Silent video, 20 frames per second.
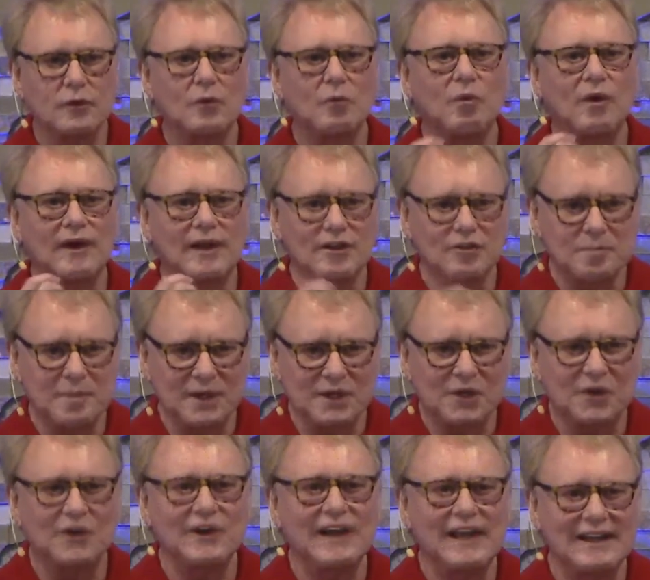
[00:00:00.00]
what has been
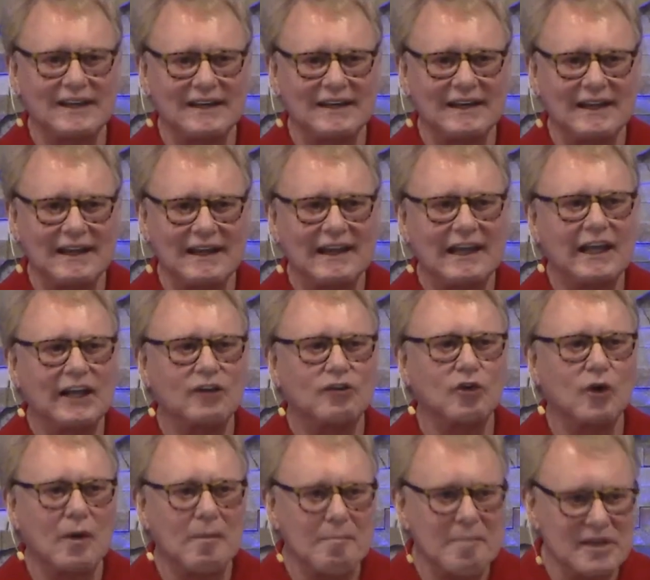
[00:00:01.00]
created
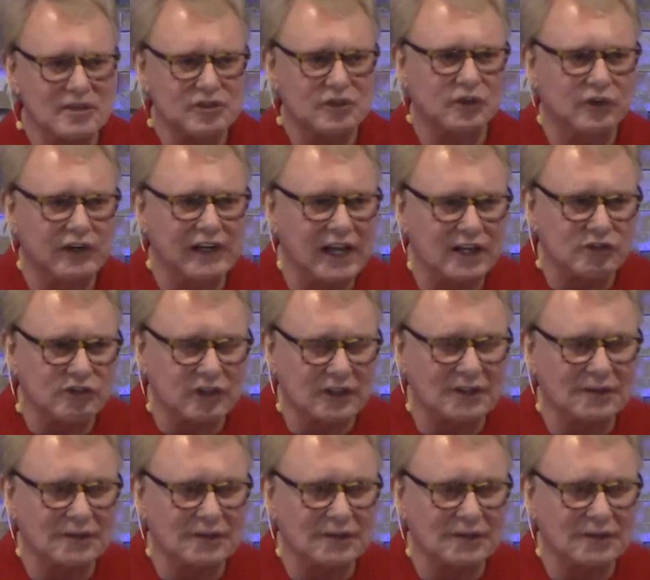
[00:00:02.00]
into a miscreation.